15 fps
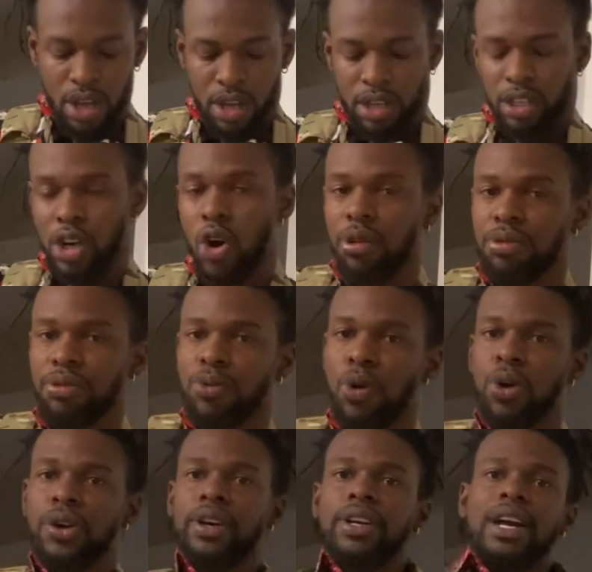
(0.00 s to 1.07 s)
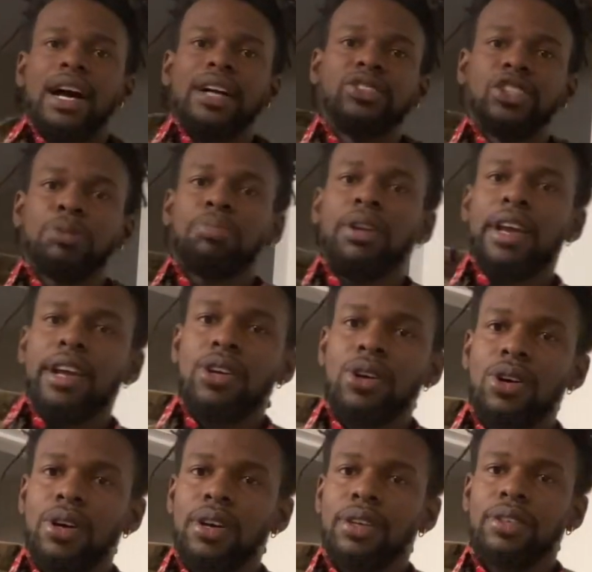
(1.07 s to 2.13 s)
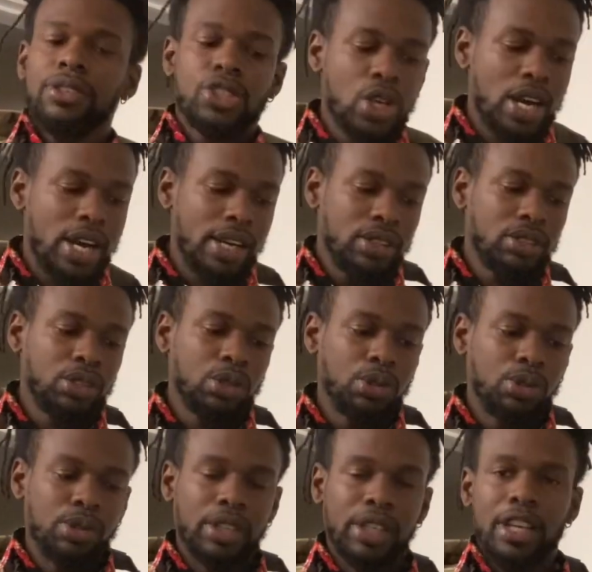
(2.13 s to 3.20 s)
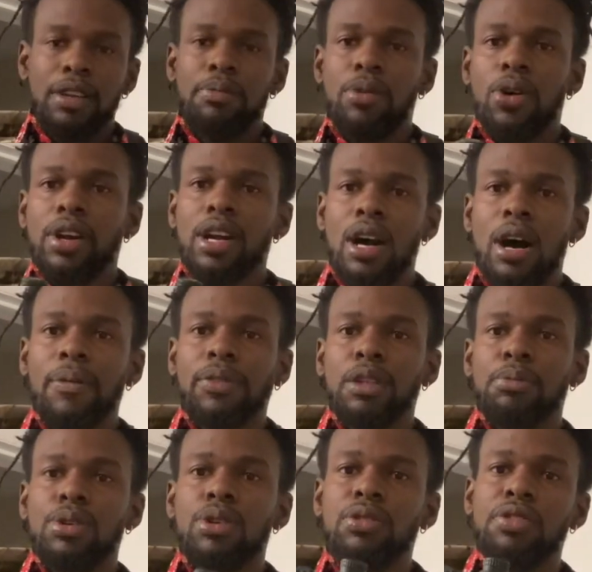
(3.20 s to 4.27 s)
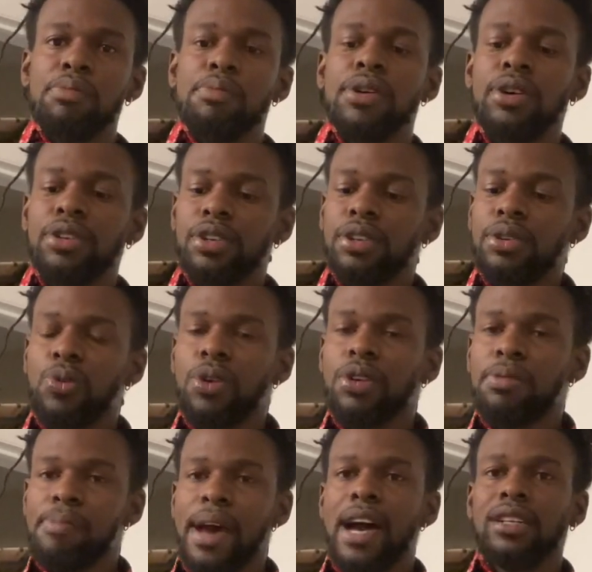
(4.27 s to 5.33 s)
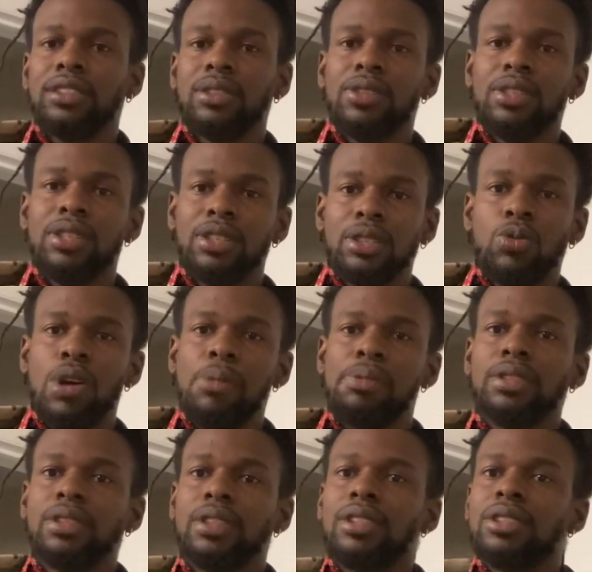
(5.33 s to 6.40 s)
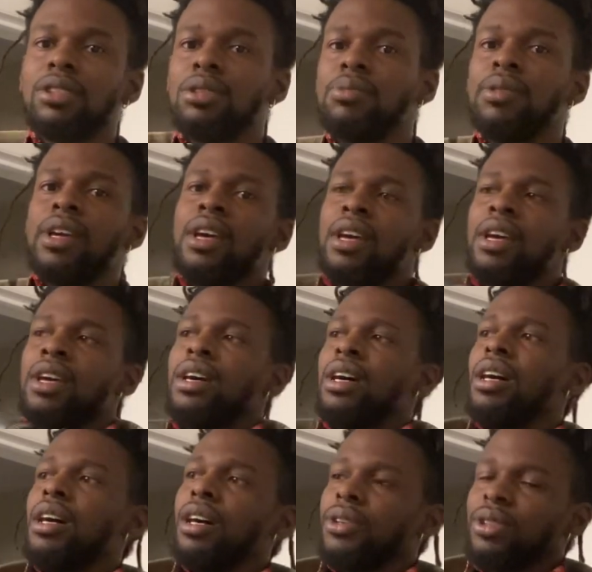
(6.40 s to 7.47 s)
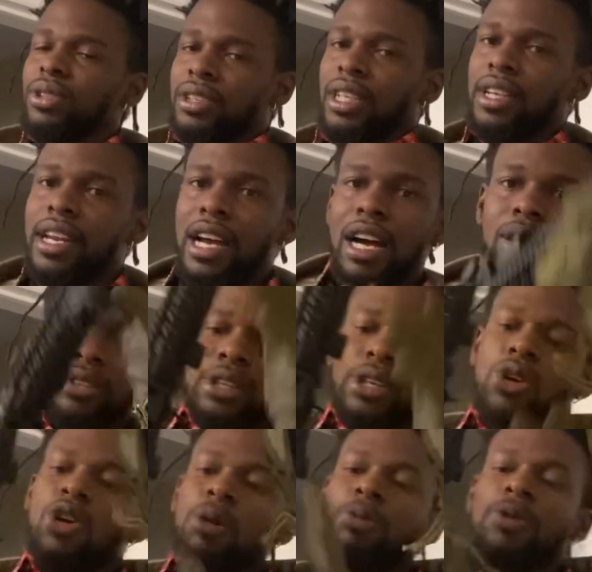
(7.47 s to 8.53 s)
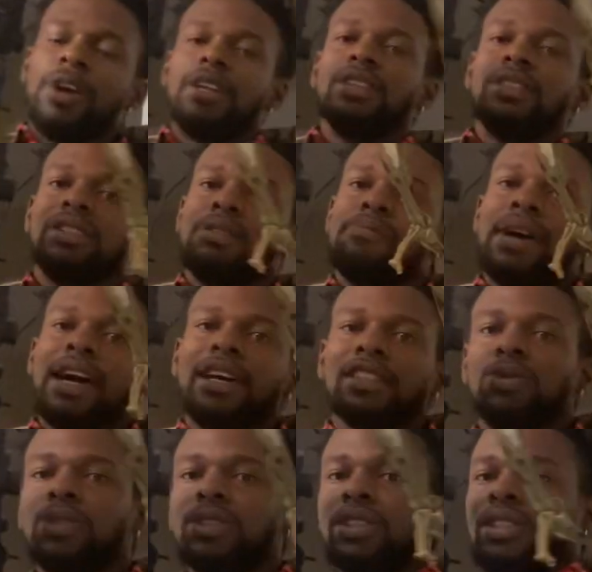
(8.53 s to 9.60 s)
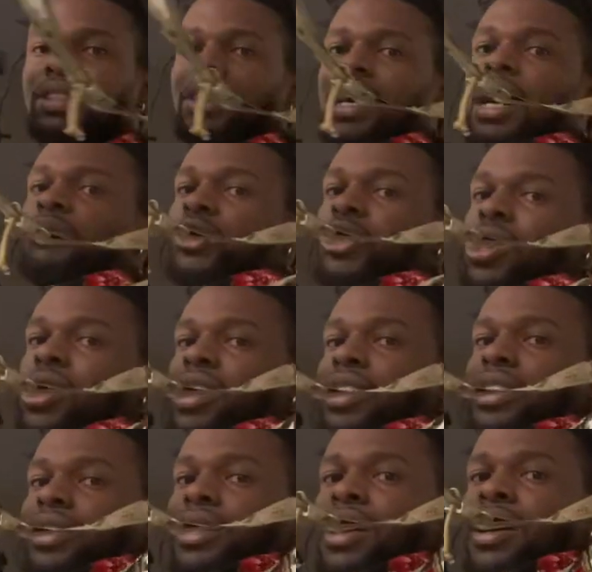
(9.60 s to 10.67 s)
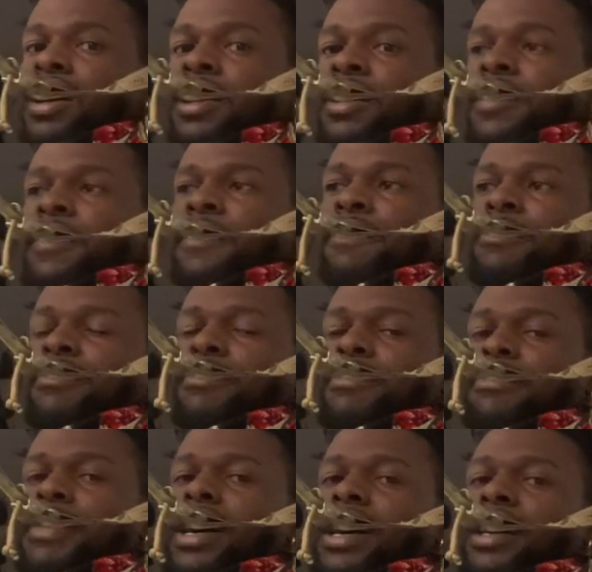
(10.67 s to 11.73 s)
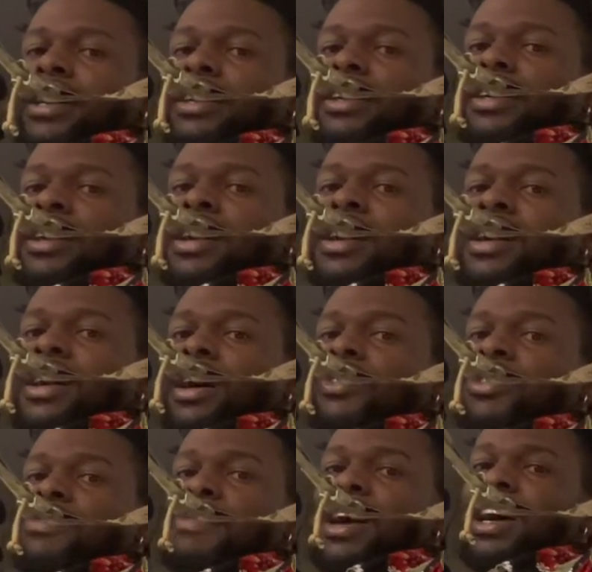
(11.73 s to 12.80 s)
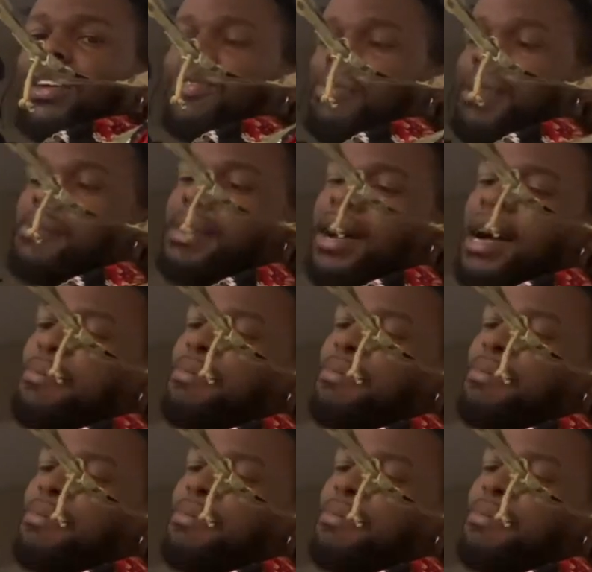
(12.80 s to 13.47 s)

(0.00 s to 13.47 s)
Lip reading: going forward, I just plan on trying to get more comfortable and familiar with mastering this weapon system. You've seen that I was incorporating some mag switches. I'm drawing my other mag from my back